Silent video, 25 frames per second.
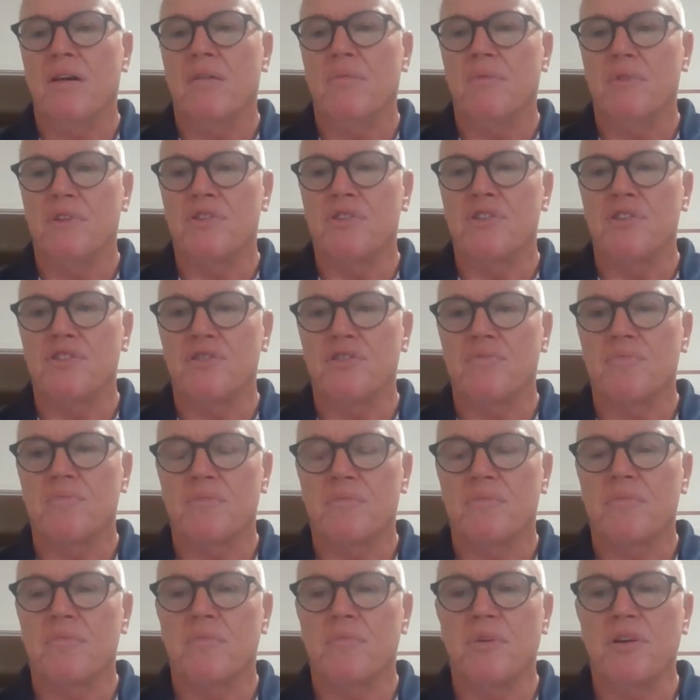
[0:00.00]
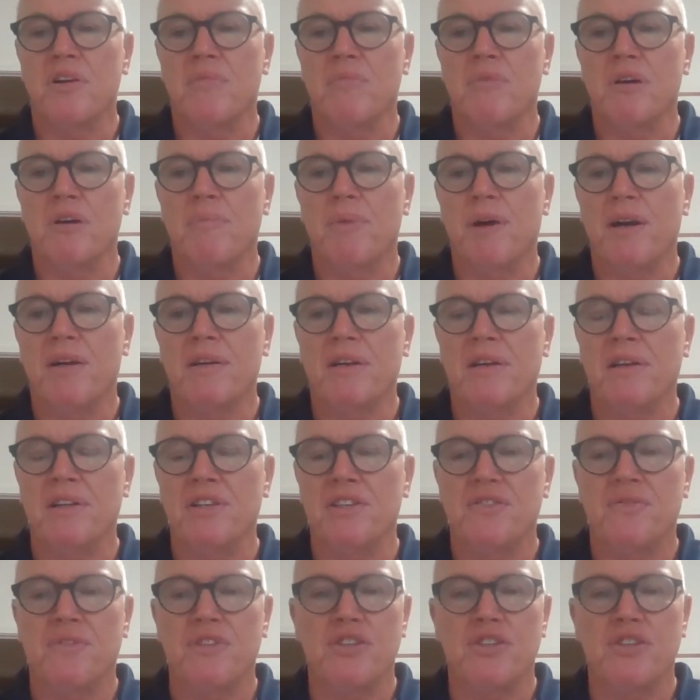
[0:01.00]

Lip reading: which has been on my bucket list for